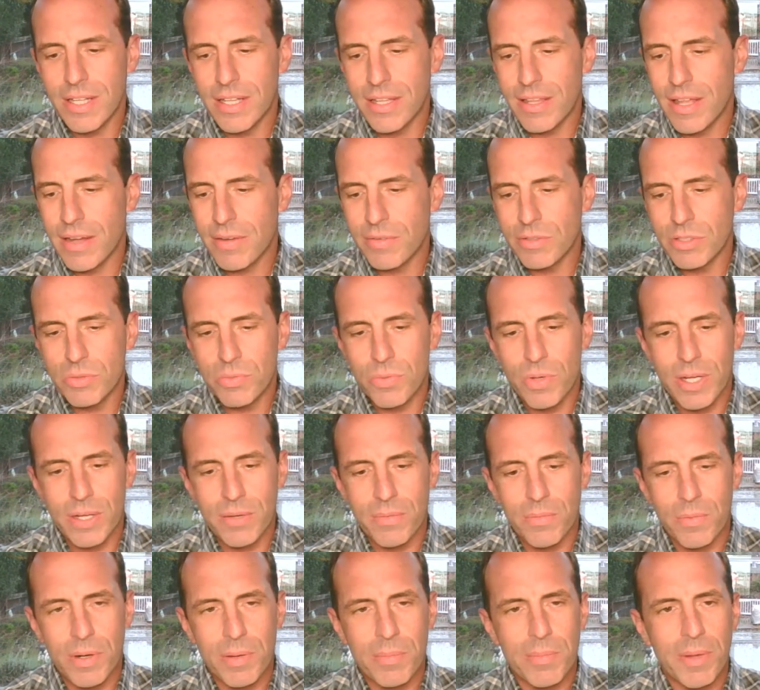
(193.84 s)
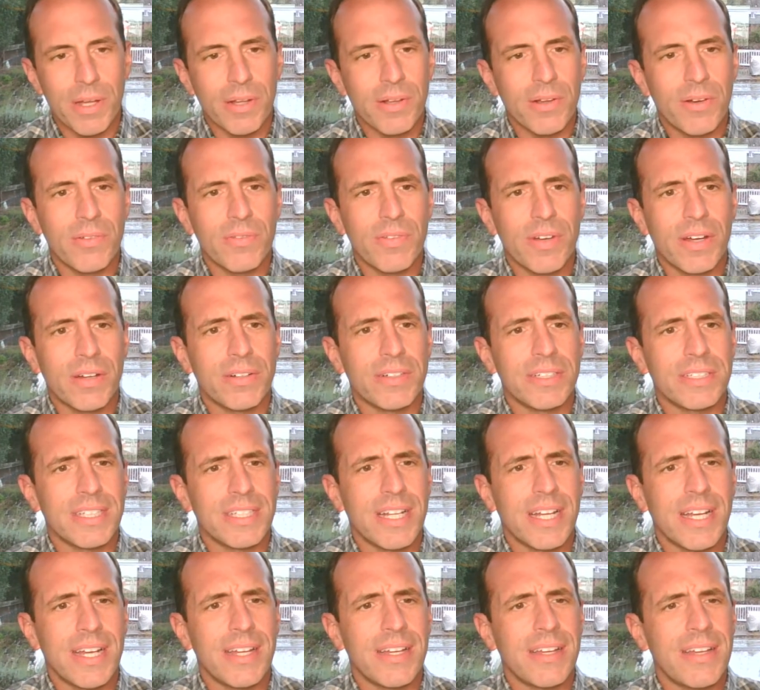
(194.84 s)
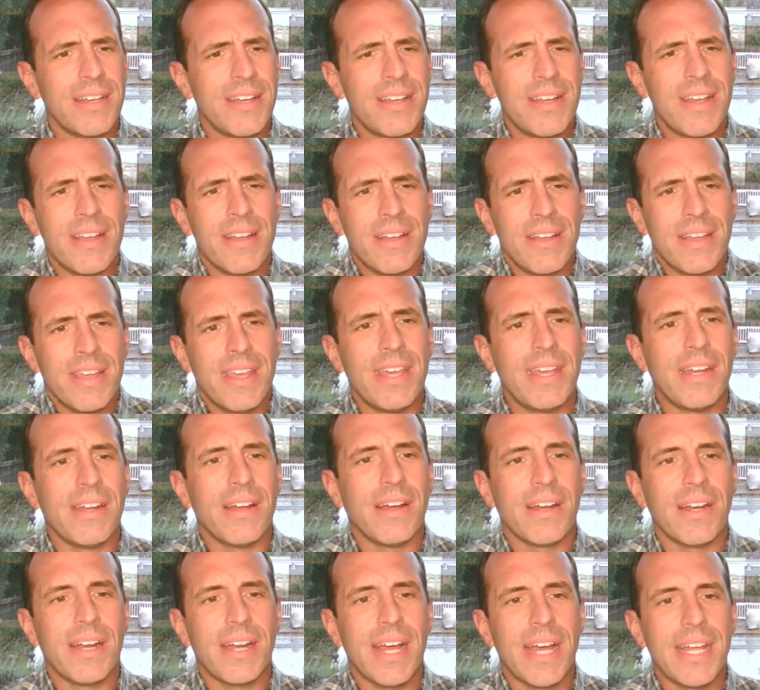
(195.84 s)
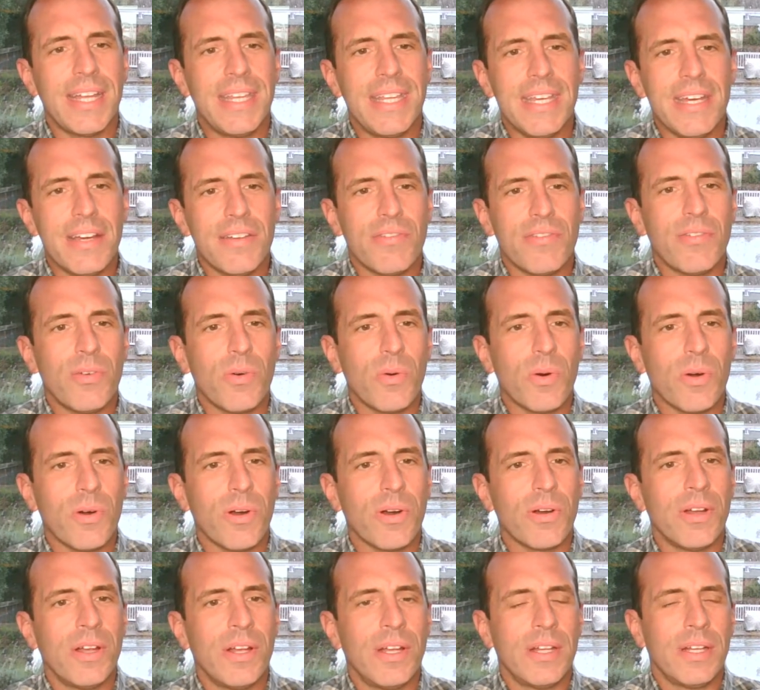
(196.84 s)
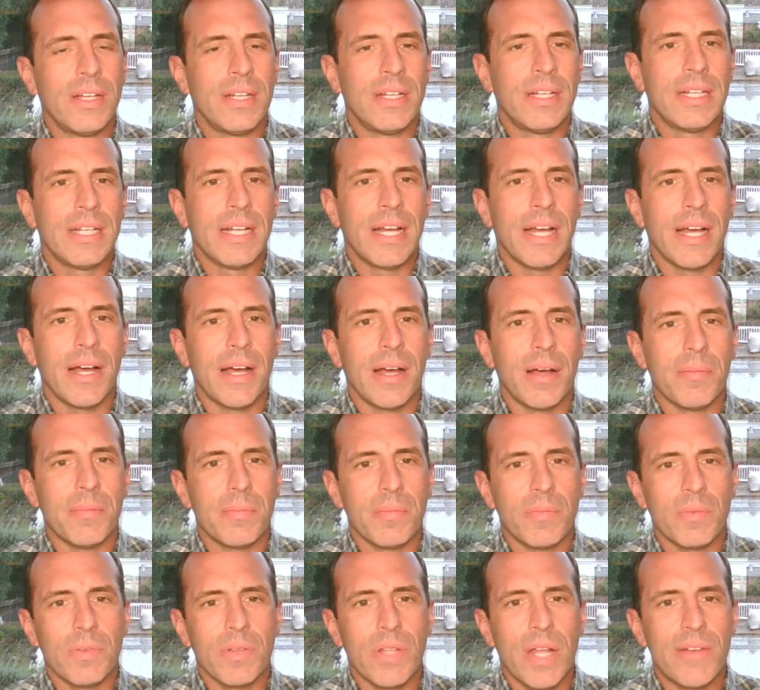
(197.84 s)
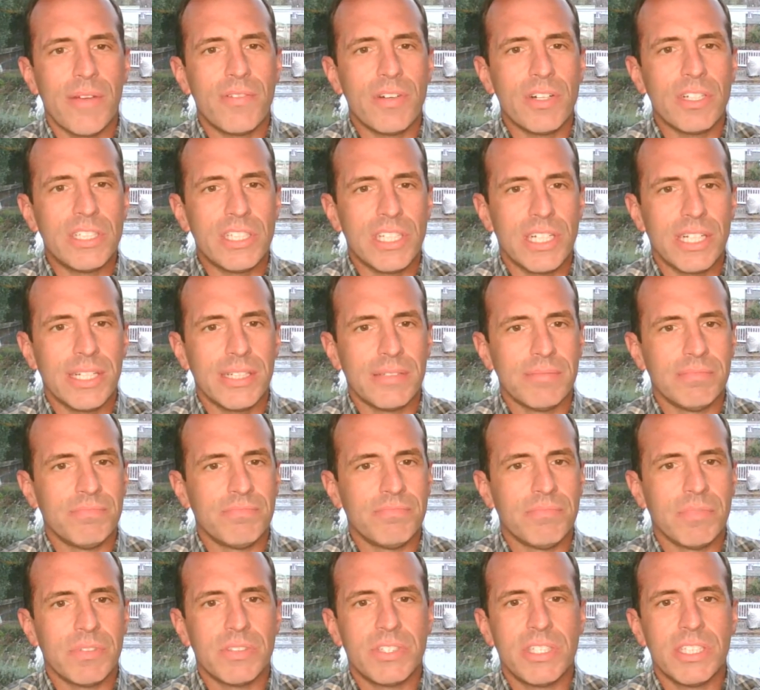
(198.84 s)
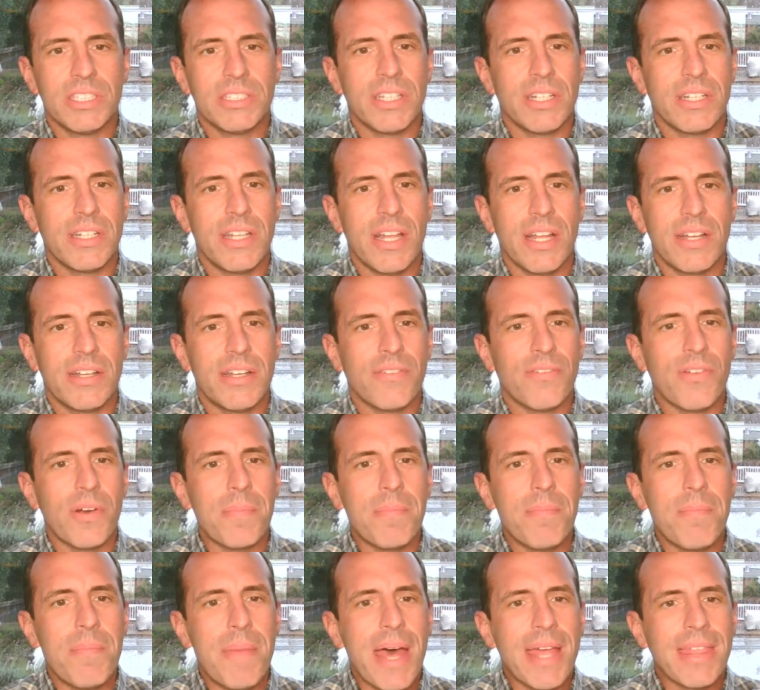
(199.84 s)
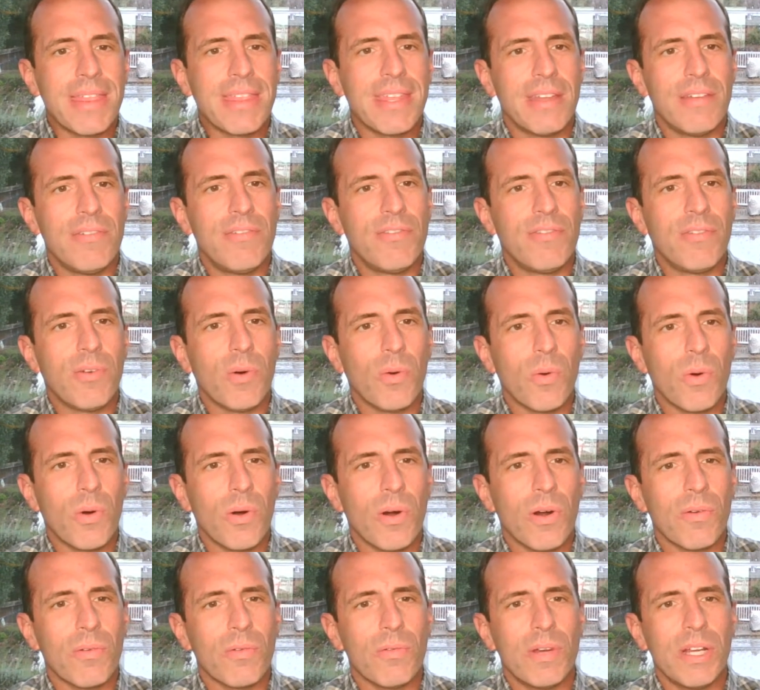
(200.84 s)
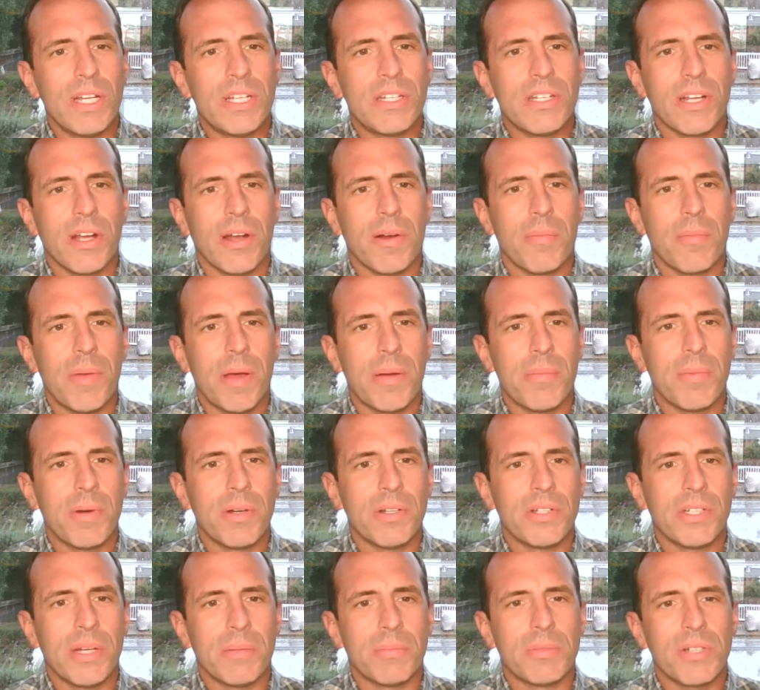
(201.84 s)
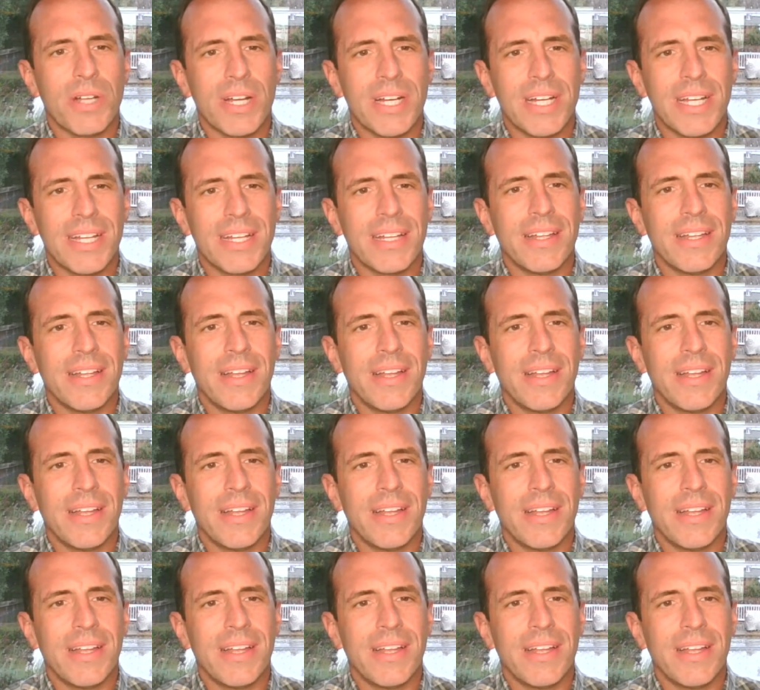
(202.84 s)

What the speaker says: that was when one of my co-founders and I hit on an idea for leveraging just a different method for reaching our membership, trying to